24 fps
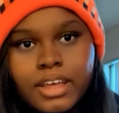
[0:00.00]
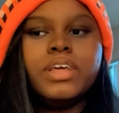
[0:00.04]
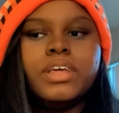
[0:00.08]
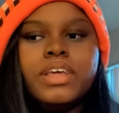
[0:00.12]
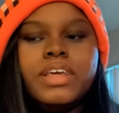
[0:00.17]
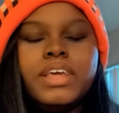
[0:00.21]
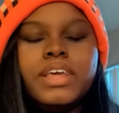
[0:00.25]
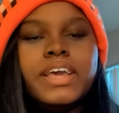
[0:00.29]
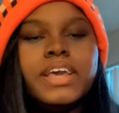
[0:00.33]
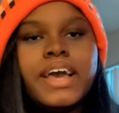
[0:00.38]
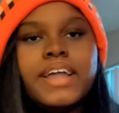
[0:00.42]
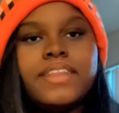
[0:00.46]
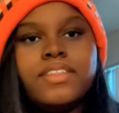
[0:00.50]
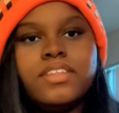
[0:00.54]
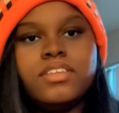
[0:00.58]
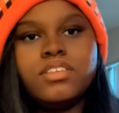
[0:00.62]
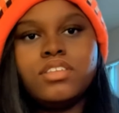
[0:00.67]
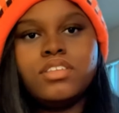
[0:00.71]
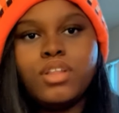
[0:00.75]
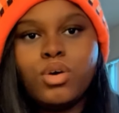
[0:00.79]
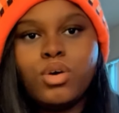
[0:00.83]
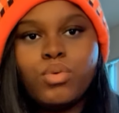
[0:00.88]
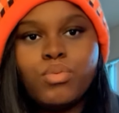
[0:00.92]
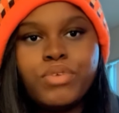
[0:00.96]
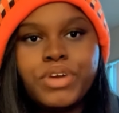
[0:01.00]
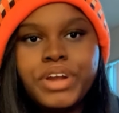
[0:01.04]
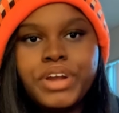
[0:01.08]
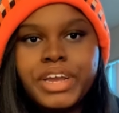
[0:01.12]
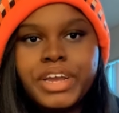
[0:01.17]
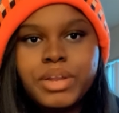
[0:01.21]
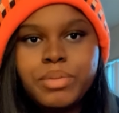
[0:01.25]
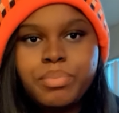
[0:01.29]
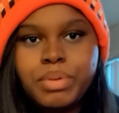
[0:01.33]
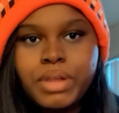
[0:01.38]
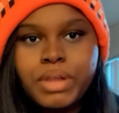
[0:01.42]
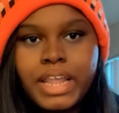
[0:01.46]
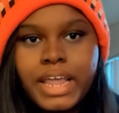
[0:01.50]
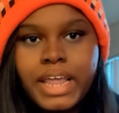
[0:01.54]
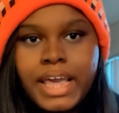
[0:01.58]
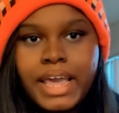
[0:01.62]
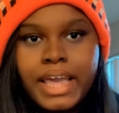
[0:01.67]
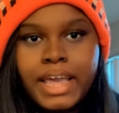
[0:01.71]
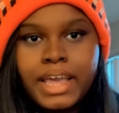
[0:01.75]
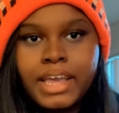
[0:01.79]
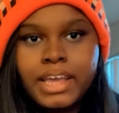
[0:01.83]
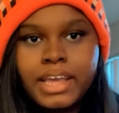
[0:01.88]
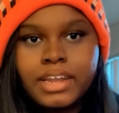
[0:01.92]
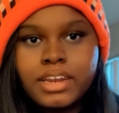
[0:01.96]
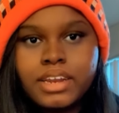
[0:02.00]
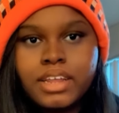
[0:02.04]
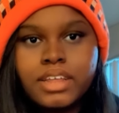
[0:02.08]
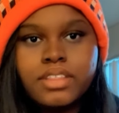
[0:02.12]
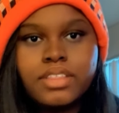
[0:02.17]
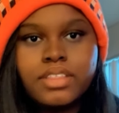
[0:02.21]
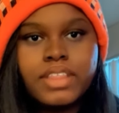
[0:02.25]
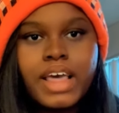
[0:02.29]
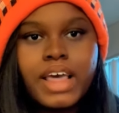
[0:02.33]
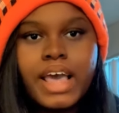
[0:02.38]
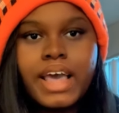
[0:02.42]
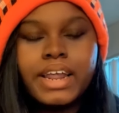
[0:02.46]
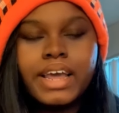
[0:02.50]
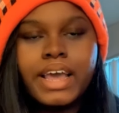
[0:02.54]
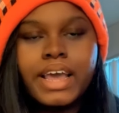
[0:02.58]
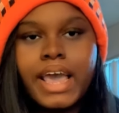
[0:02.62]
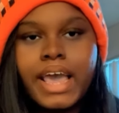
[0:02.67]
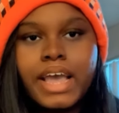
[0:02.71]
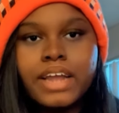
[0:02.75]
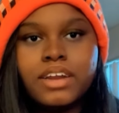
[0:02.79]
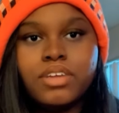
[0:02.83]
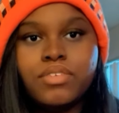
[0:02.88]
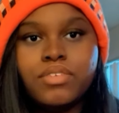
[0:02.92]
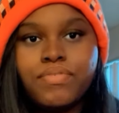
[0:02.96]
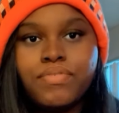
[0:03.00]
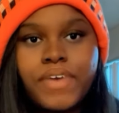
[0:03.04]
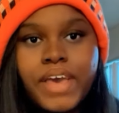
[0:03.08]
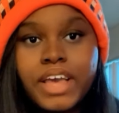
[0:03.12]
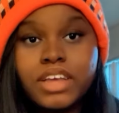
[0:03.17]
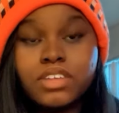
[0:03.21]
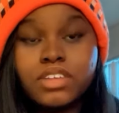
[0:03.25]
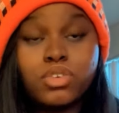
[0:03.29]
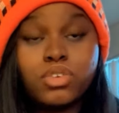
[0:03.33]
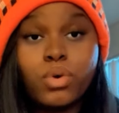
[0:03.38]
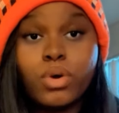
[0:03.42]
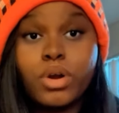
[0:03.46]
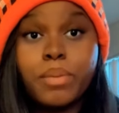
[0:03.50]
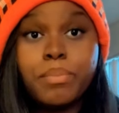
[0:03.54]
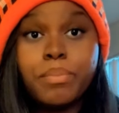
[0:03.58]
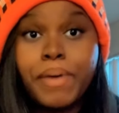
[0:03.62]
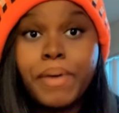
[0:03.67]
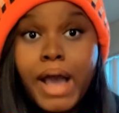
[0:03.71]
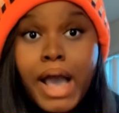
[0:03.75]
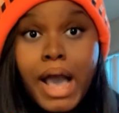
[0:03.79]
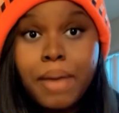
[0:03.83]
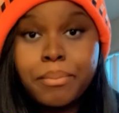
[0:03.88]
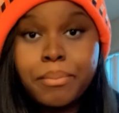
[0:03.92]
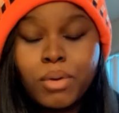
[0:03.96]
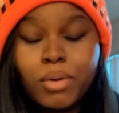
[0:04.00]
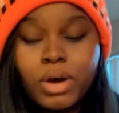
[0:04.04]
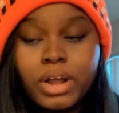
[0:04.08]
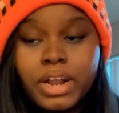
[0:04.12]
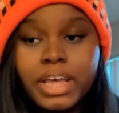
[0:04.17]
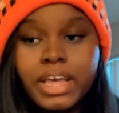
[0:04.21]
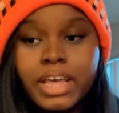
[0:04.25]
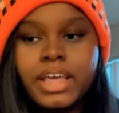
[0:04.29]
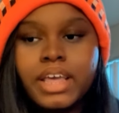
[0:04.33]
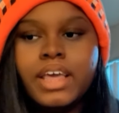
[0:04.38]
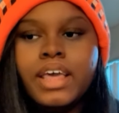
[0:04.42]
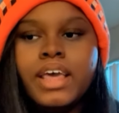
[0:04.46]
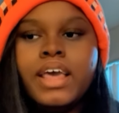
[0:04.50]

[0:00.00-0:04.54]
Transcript: He got this little rigged plane that had defects or a bomb on it.